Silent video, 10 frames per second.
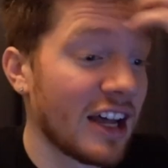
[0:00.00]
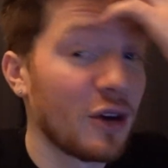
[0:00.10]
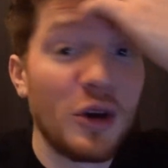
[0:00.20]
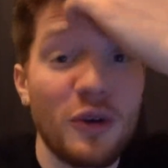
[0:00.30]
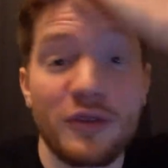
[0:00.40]
I
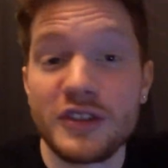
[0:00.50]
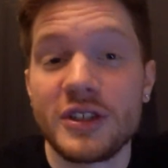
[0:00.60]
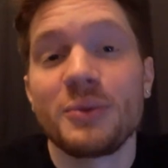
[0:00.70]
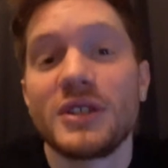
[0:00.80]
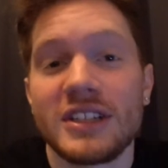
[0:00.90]
don't know. For
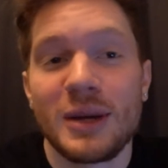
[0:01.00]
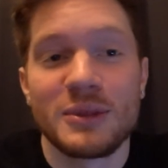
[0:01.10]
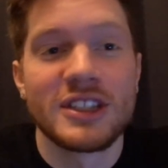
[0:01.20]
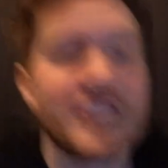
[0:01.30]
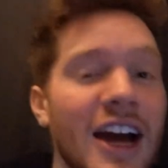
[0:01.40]
some reason, I'm
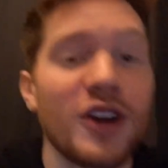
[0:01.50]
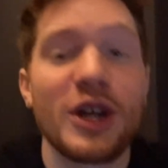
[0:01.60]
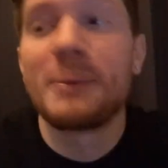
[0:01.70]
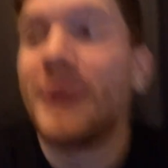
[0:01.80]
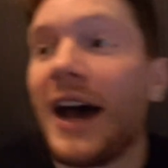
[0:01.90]
just tired.
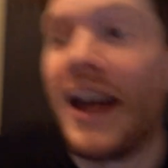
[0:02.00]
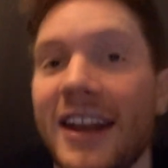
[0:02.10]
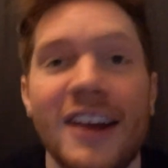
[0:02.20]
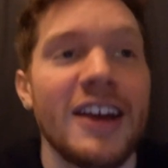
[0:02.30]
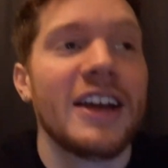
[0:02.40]
I'm
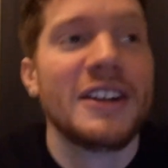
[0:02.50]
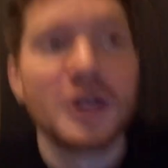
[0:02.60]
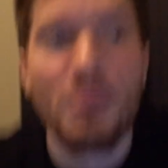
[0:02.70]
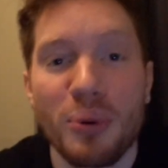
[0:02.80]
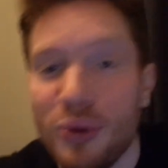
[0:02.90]
not
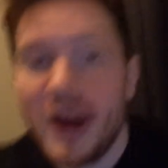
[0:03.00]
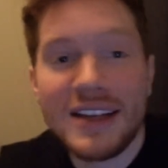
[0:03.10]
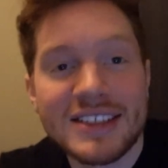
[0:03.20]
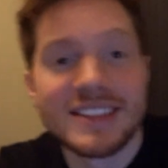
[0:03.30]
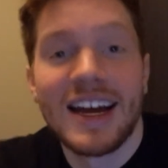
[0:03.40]

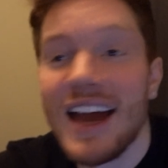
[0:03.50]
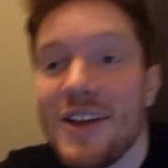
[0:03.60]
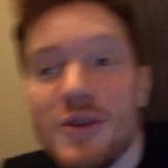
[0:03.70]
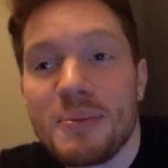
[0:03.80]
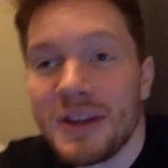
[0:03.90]
depressed. I
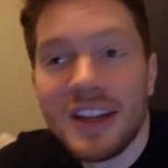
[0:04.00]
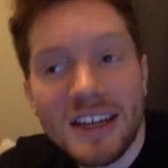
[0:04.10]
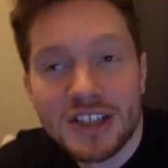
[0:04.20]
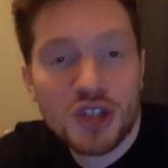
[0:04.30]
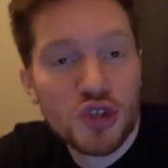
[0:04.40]
haven't been,
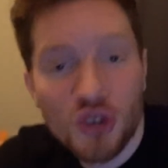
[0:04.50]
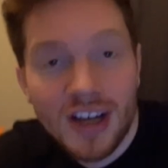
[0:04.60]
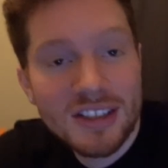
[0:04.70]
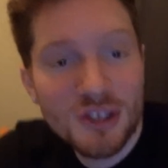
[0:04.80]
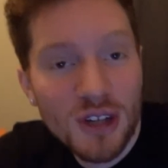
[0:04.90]
like,
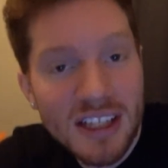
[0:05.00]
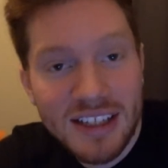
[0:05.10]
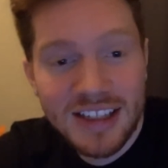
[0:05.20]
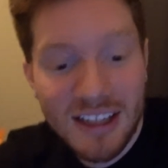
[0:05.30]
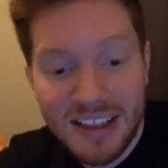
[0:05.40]
stressed or
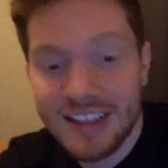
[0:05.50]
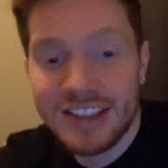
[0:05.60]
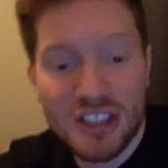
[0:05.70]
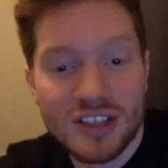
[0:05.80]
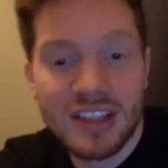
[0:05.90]
anything lately.
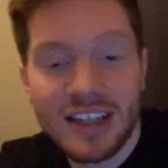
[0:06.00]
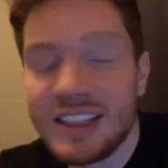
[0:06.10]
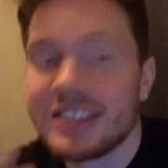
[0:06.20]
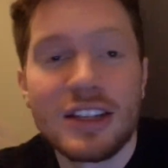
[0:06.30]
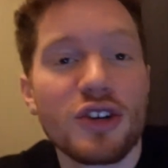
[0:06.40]
It's just, like,
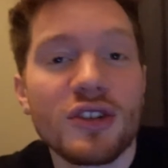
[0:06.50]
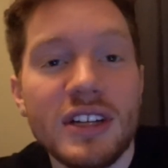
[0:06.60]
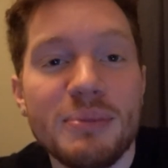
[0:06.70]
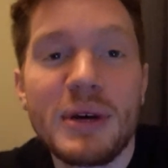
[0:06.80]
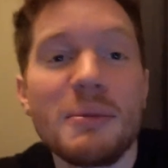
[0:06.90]
it's
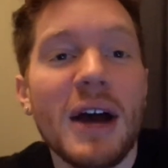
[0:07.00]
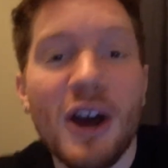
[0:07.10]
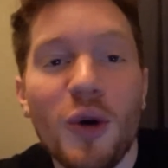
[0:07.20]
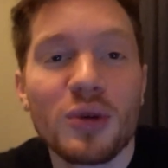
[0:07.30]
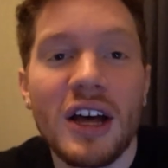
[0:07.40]
literally been my
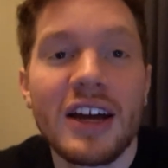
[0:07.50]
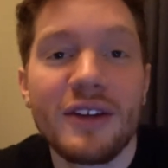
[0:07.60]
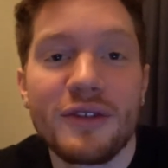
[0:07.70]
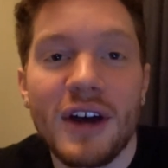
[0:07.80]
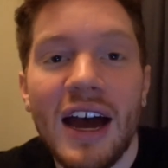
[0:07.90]
whole
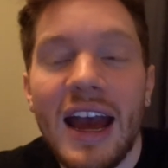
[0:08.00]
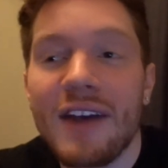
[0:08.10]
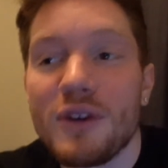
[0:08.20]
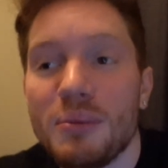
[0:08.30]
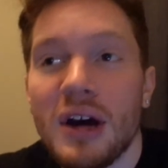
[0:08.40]
life. I
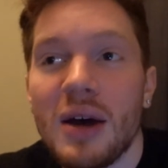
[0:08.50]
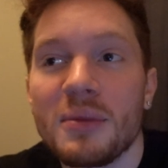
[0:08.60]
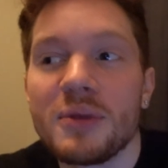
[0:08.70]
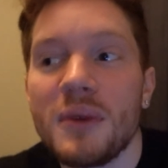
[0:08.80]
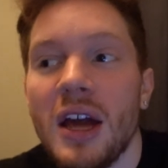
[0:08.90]
have a
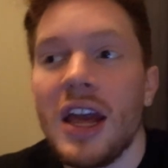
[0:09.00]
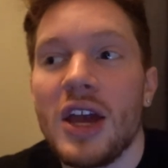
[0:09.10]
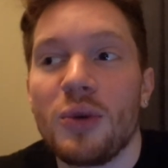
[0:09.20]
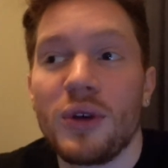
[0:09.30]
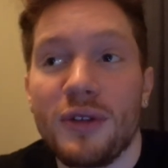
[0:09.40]
problem
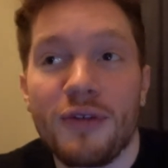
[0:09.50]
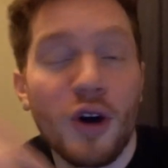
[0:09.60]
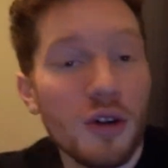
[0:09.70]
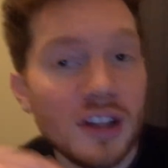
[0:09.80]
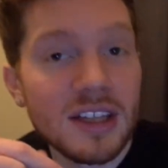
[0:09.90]
with
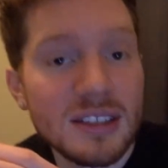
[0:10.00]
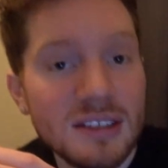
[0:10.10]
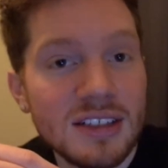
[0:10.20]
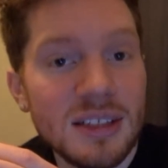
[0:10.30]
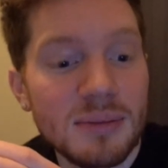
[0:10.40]
falling
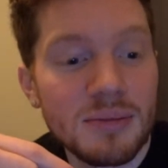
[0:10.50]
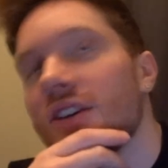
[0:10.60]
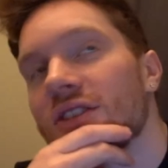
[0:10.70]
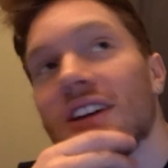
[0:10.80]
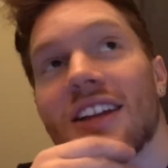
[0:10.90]
asleep.
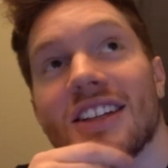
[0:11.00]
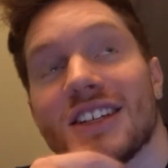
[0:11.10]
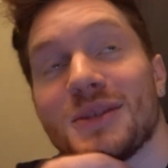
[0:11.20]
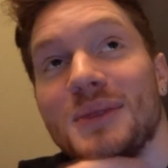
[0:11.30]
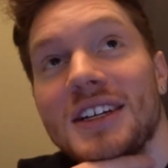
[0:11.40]
Okay, that
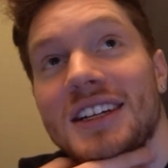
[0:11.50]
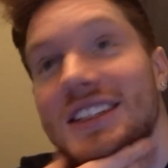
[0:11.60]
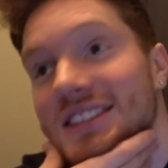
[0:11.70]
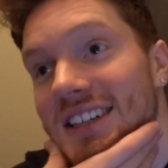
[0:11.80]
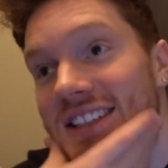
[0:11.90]
doesn't make any
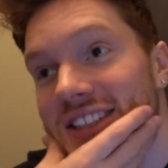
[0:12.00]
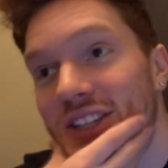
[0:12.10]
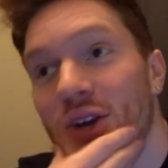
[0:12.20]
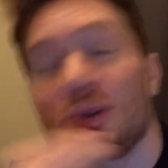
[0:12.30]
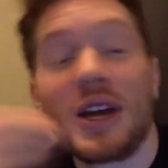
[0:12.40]
sense.
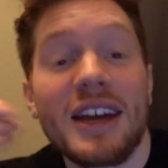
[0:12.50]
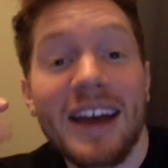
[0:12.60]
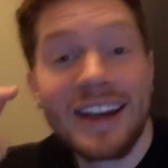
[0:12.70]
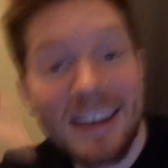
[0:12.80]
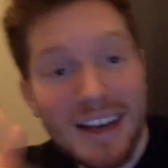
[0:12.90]
Okay,
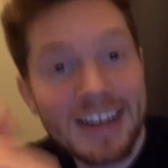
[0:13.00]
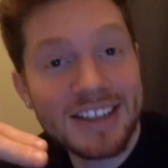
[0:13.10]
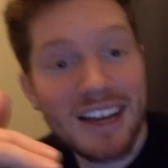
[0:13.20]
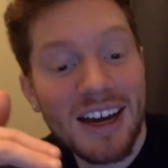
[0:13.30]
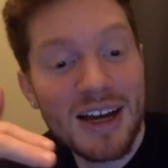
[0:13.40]
at
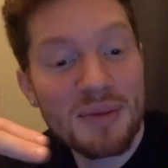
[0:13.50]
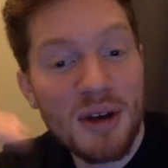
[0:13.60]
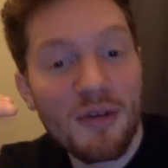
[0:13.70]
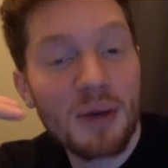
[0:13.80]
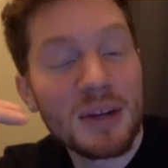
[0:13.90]
nighttime,
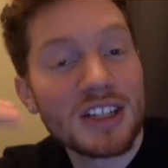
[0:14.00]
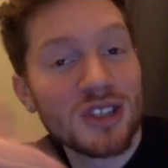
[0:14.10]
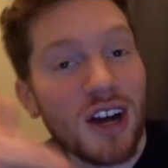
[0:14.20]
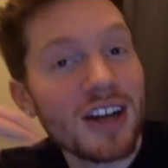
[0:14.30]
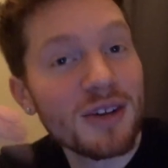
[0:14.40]
if I'm, like,
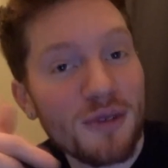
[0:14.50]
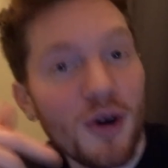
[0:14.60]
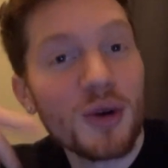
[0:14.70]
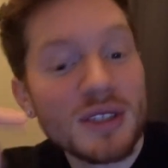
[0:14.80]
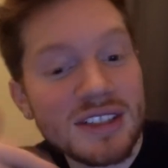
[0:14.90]
trying to
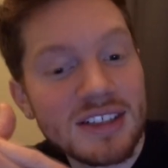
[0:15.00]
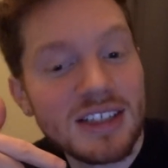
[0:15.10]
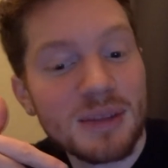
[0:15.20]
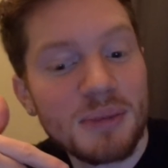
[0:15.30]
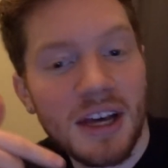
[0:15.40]
fall
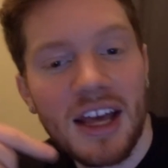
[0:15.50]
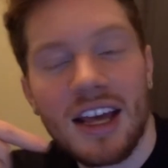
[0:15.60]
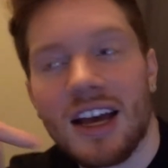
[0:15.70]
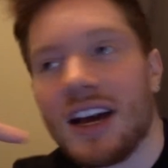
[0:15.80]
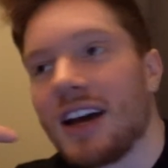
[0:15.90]
asleep,
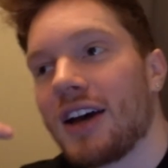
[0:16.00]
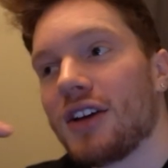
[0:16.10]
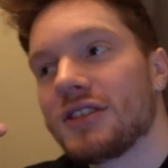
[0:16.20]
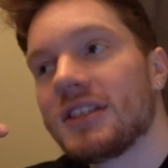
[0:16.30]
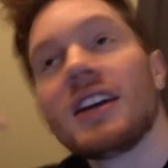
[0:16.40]

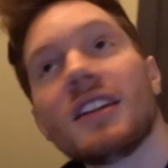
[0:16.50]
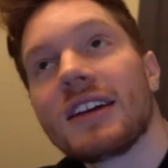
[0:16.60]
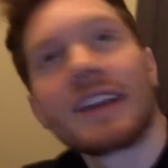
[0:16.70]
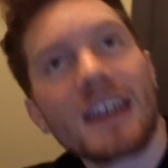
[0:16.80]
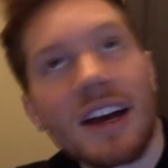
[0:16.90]
uh, say,
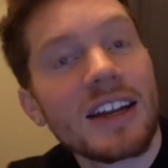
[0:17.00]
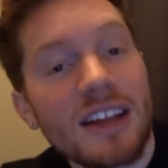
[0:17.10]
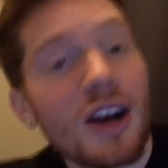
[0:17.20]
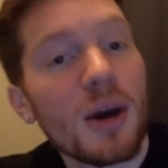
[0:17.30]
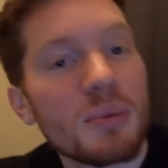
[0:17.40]
like, I gotta
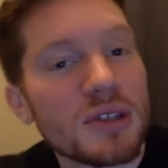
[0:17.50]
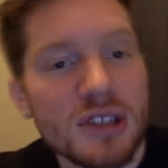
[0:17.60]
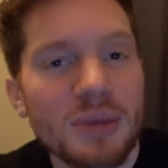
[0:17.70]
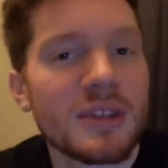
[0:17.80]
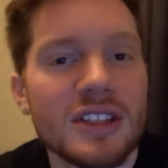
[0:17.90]
get up or
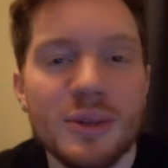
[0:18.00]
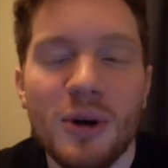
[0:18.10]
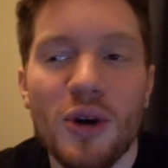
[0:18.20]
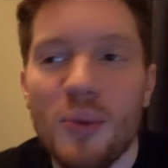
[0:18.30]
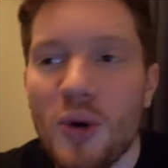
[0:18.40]
something
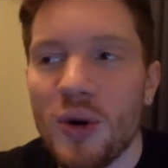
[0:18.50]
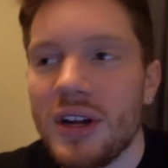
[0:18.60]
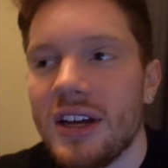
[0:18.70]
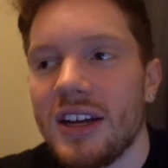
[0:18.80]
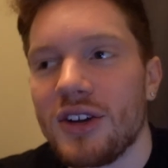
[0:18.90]
tomorrow
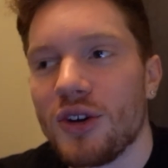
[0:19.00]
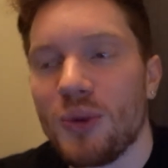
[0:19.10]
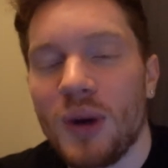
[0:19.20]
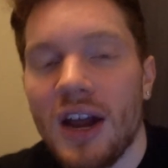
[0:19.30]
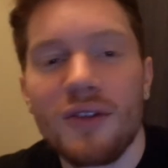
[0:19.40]
morning or
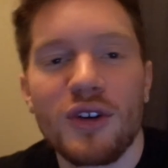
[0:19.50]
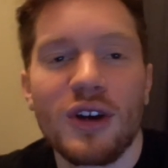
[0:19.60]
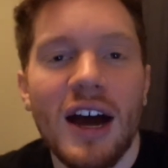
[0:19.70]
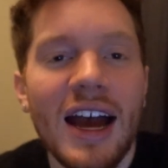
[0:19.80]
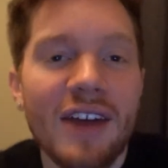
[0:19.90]

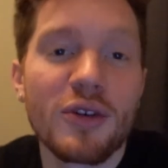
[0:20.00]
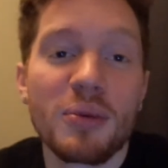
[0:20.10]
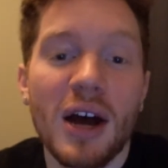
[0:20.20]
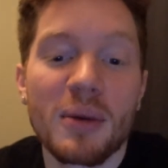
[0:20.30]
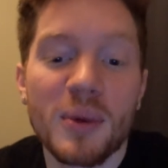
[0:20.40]
whatever, I have a
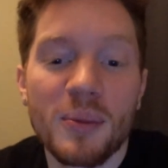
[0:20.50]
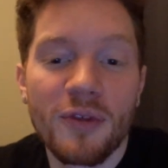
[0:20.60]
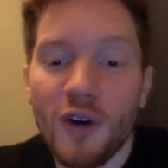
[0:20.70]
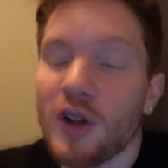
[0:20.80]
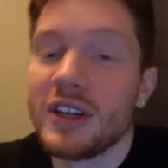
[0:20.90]
problem
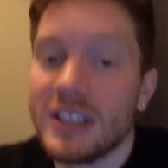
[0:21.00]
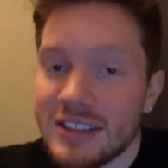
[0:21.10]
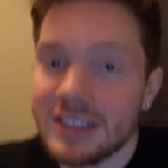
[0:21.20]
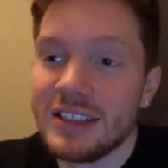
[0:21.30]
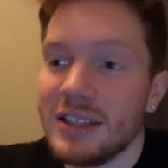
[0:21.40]
falling
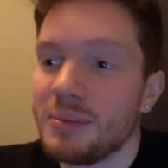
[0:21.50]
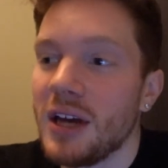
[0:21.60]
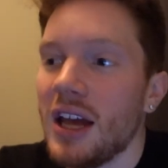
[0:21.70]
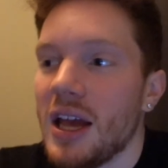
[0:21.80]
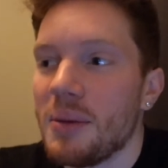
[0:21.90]
asleep.
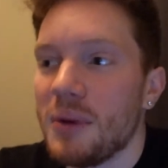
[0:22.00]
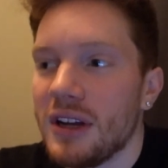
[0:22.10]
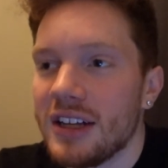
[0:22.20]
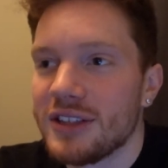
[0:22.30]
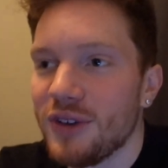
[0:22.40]

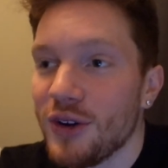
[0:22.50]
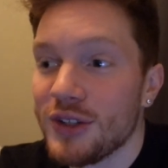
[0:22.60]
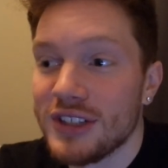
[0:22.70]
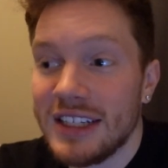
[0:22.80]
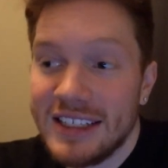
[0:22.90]
But as far
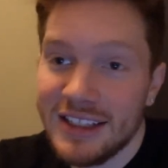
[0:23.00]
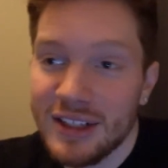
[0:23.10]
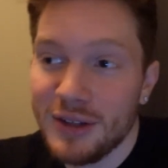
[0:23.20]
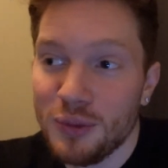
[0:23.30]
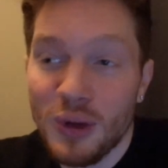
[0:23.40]
as, like,
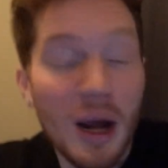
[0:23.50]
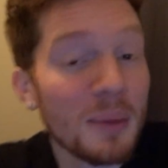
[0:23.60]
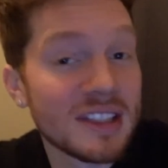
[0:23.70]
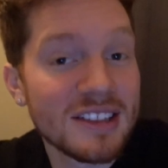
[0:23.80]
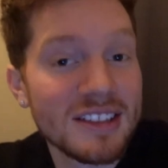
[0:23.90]
when I'm
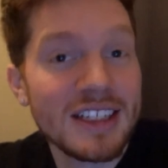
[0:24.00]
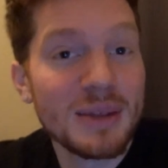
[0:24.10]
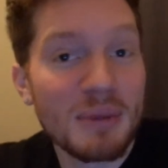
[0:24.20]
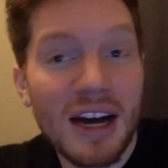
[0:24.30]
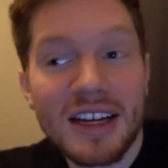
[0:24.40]

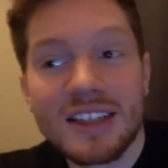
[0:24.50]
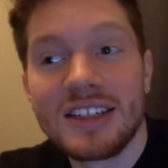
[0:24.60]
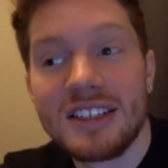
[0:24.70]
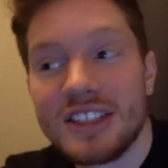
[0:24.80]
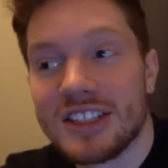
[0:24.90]
asleep, I
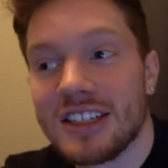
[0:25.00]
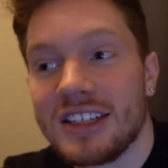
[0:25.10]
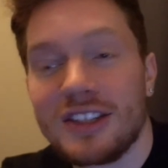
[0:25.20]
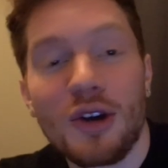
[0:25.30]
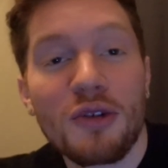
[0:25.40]
can just,
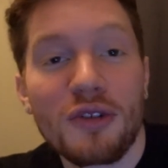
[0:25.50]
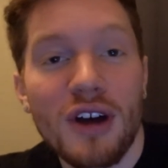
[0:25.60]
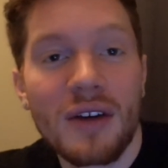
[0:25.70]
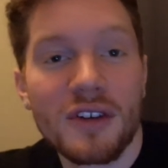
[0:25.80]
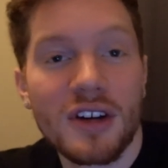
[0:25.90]
like, go
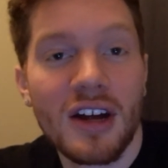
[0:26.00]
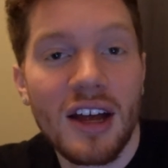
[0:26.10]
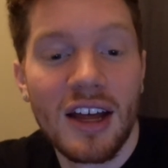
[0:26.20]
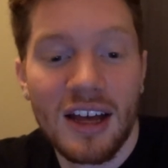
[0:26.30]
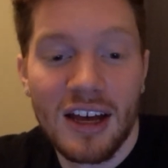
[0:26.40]
forever.
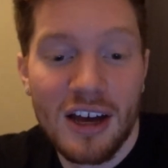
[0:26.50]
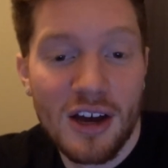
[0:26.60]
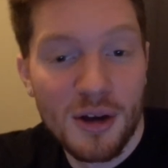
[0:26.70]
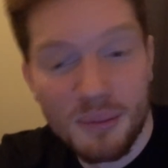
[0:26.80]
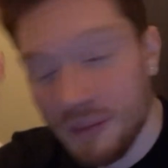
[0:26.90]

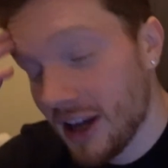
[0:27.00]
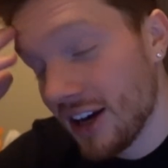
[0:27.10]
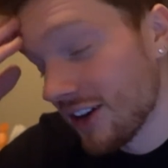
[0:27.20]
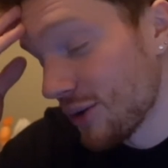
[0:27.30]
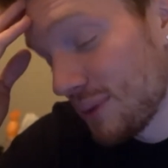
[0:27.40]
Um, I don't know.